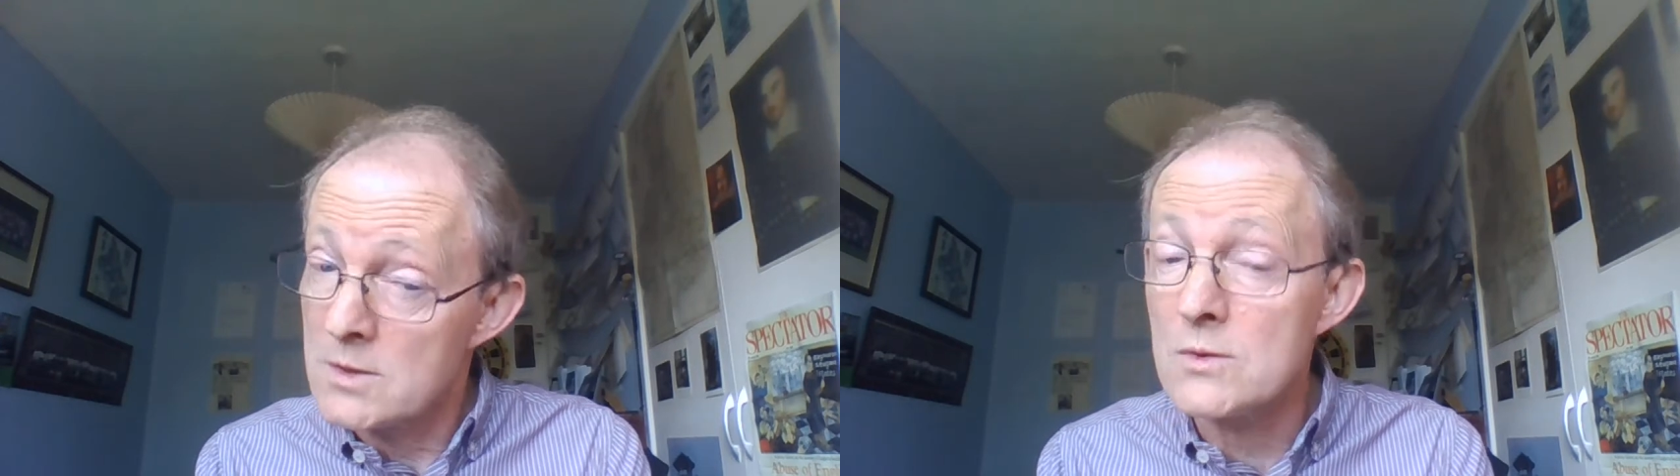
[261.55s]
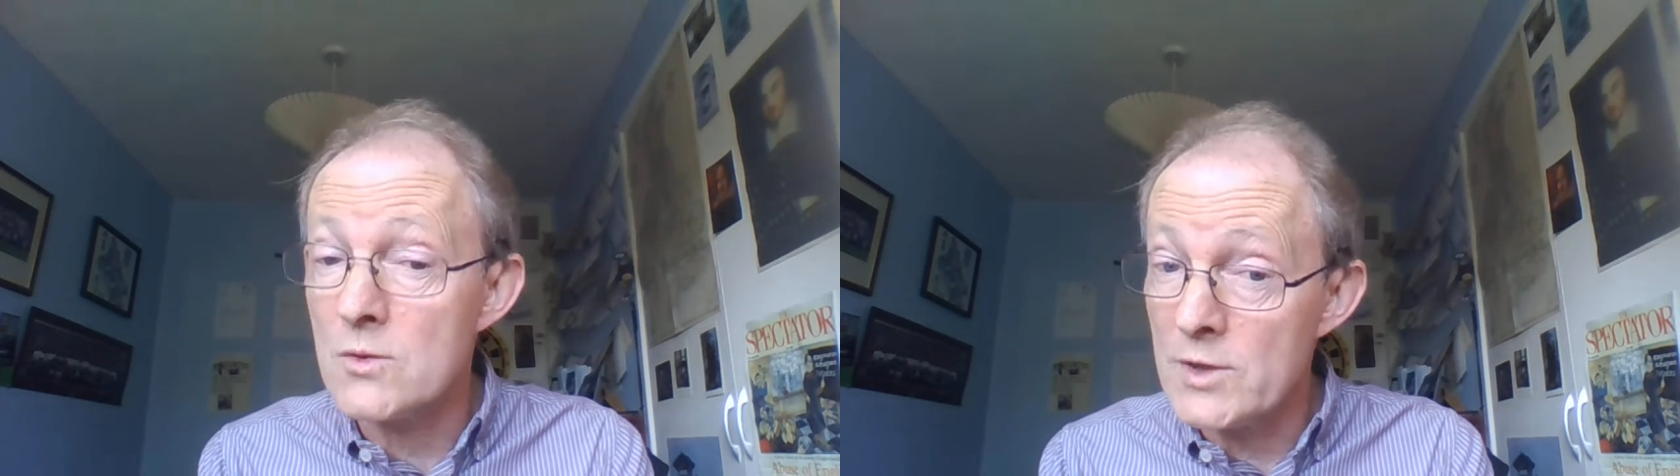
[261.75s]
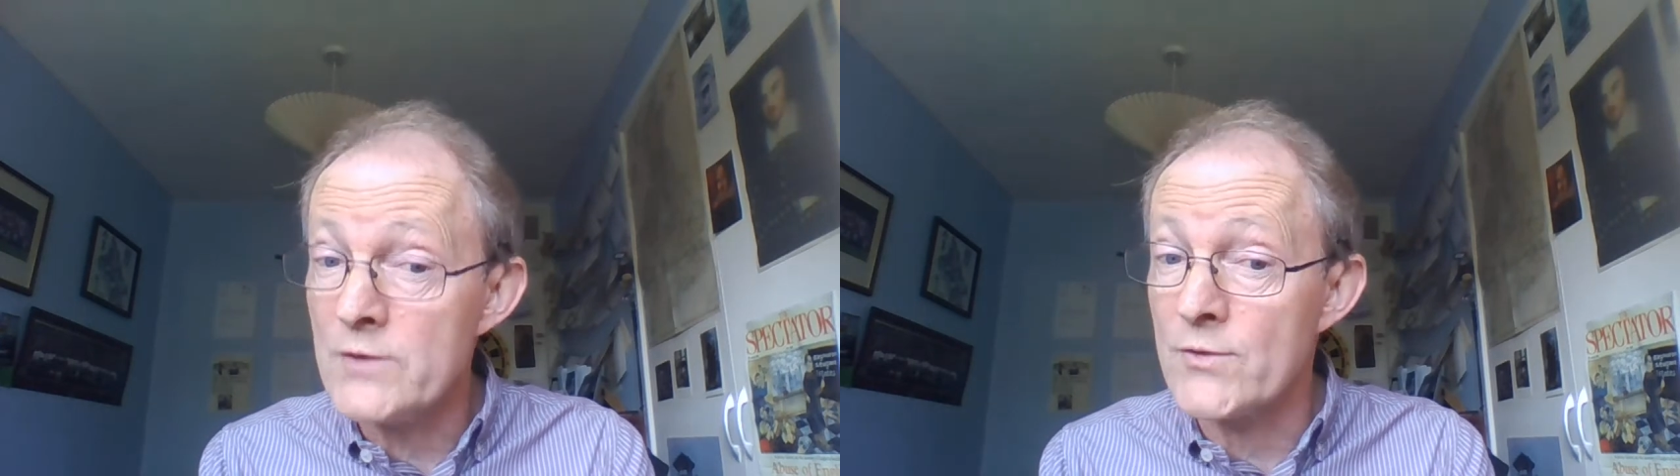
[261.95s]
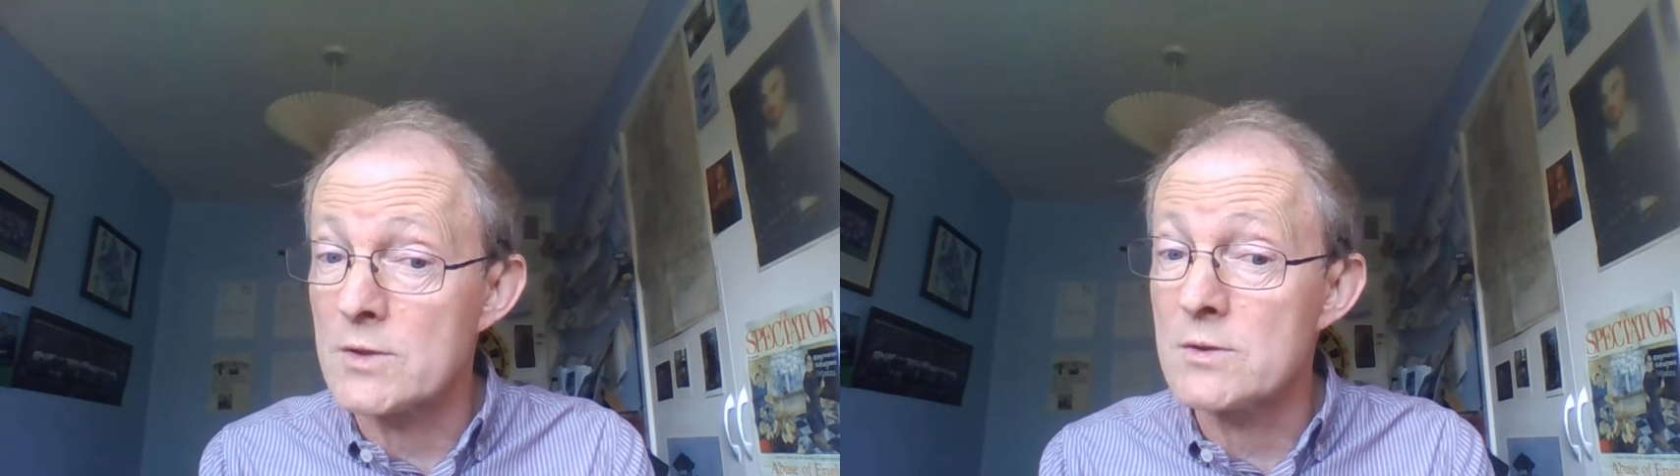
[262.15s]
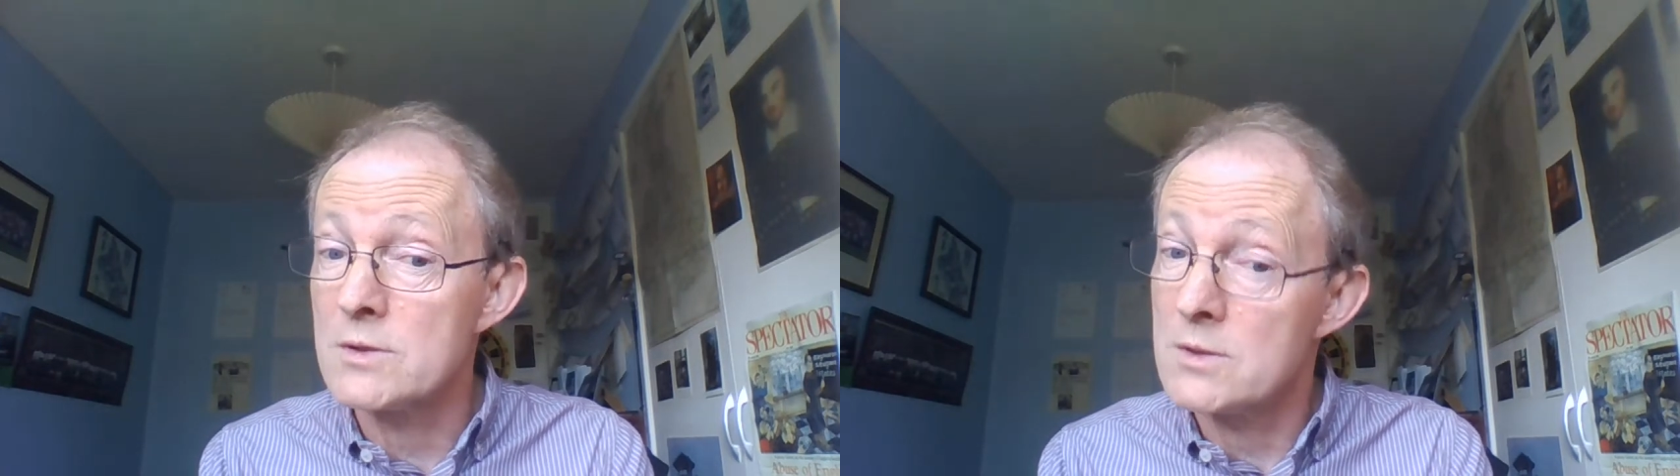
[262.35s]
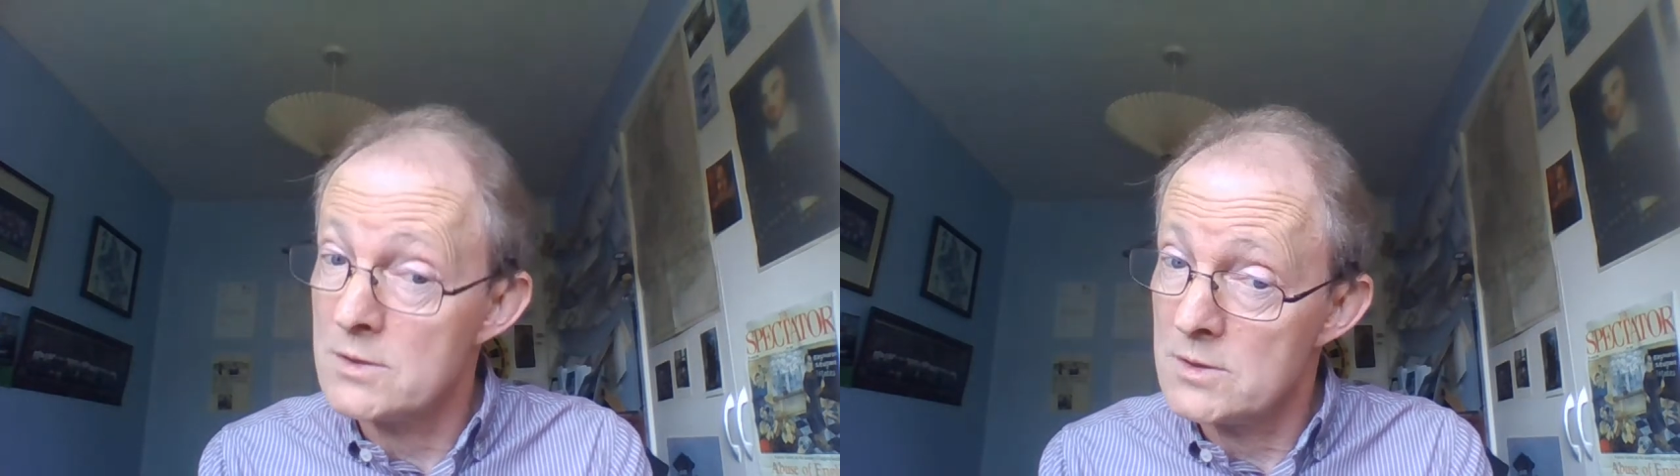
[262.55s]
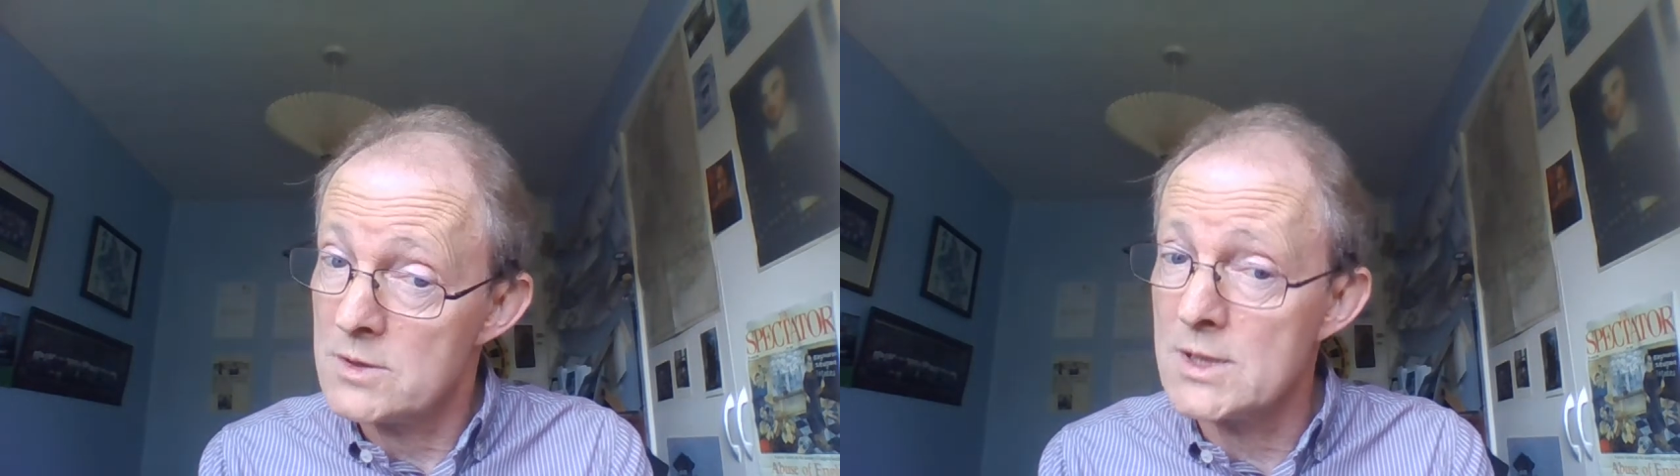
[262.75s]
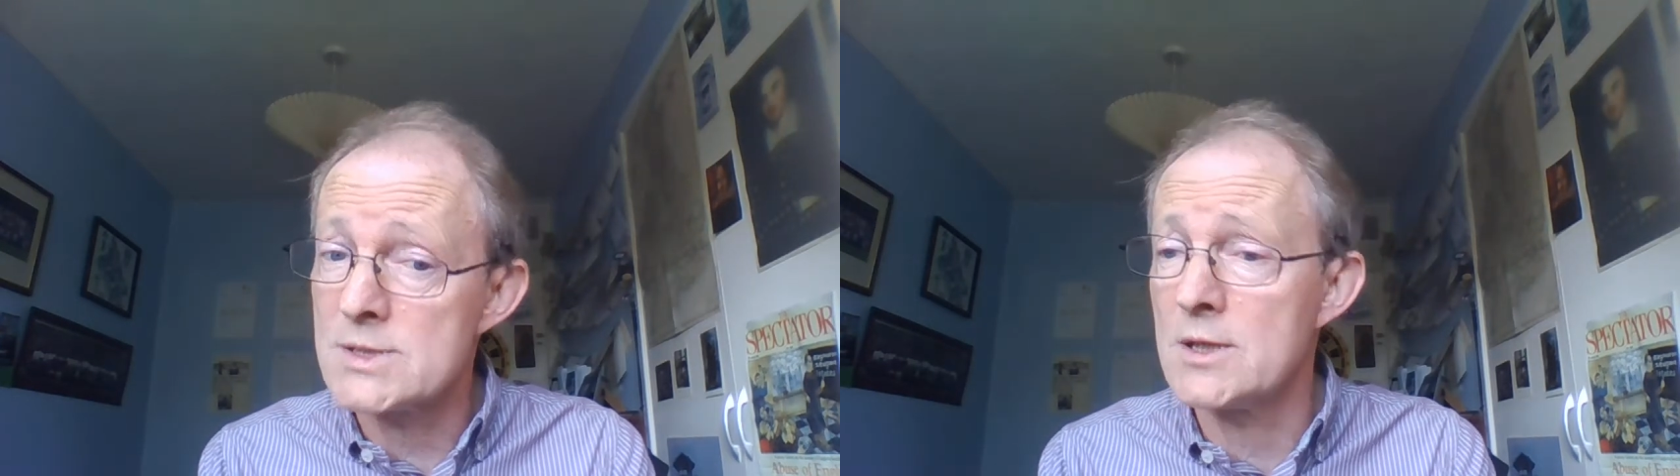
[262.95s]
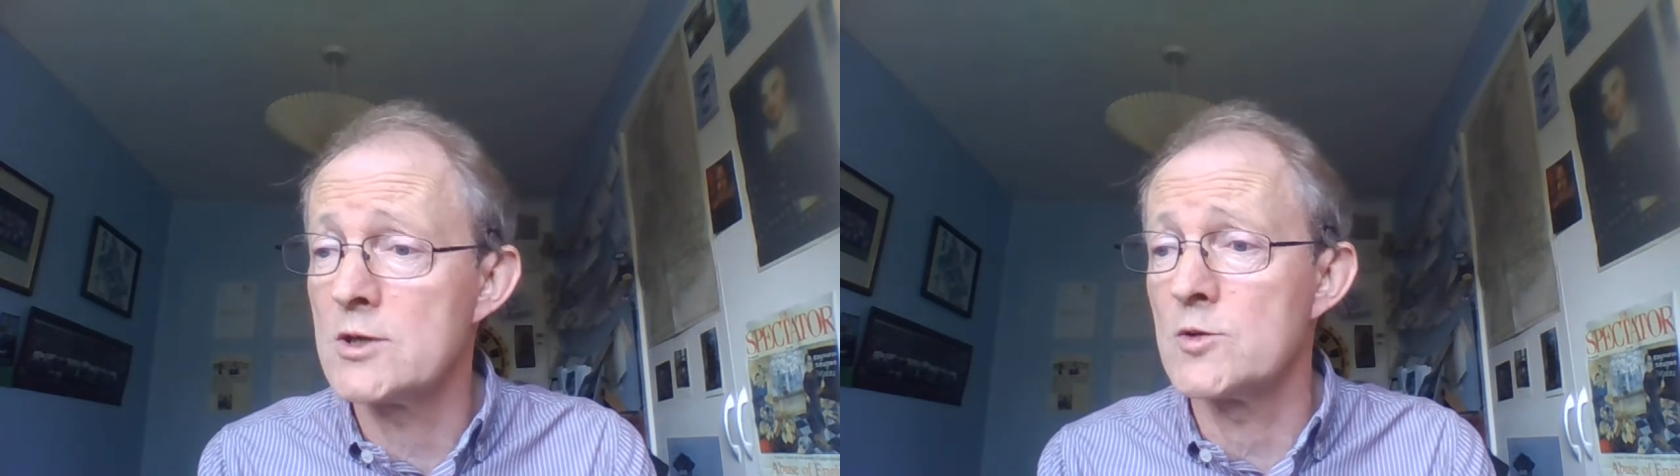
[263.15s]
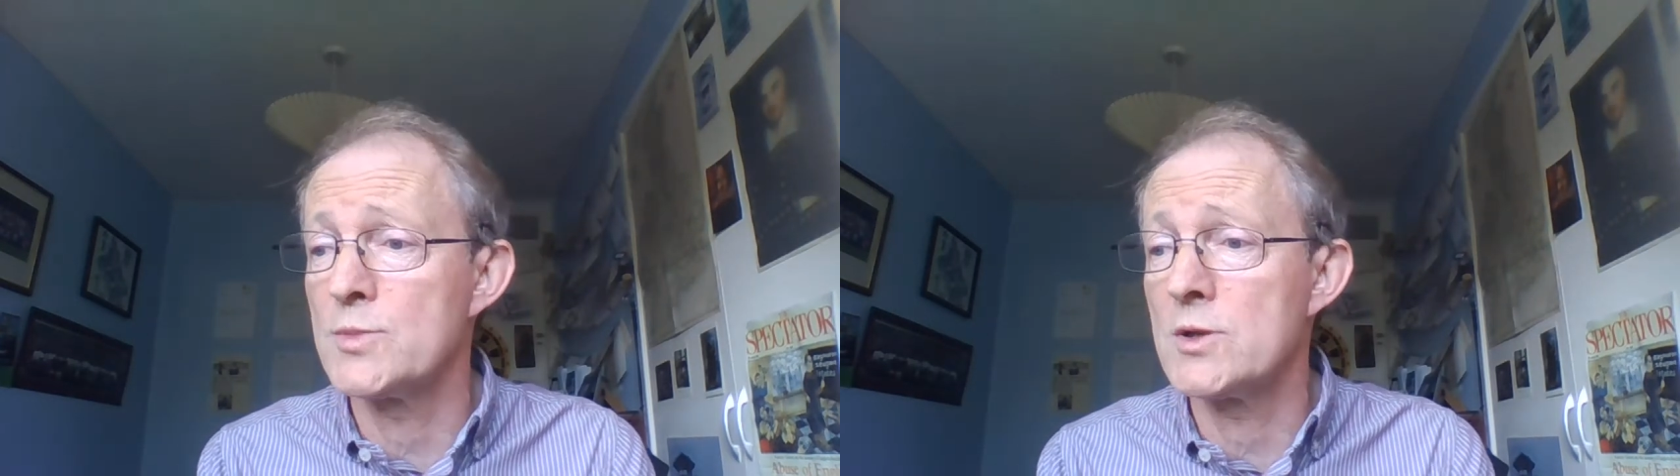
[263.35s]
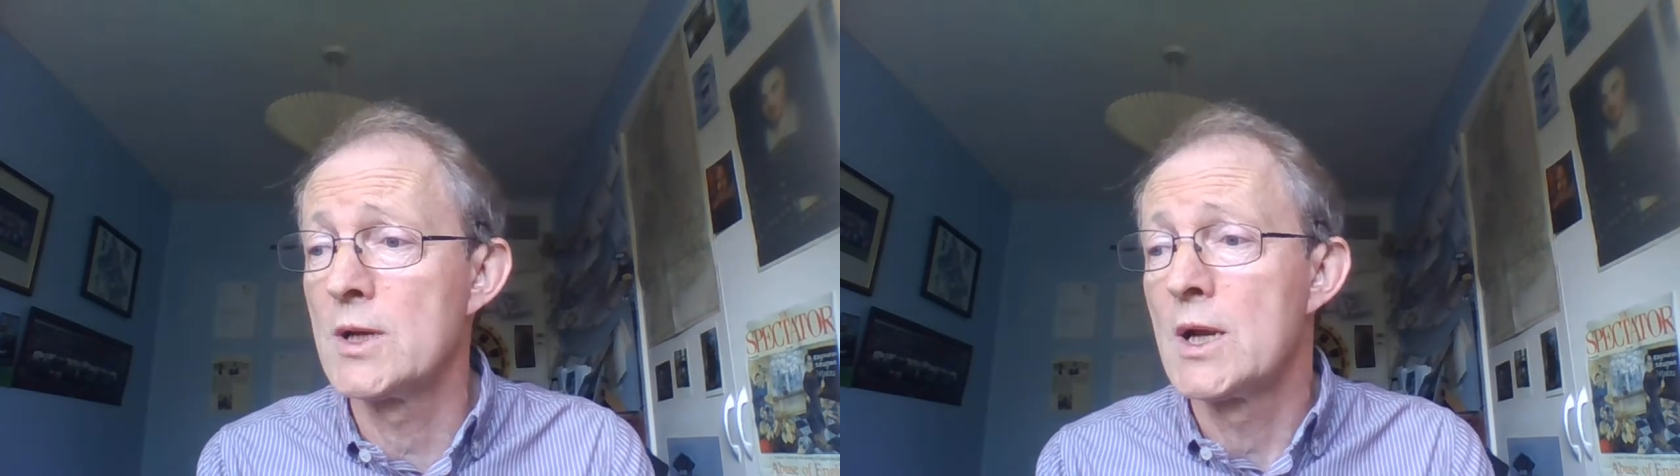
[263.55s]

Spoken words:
or even desirable,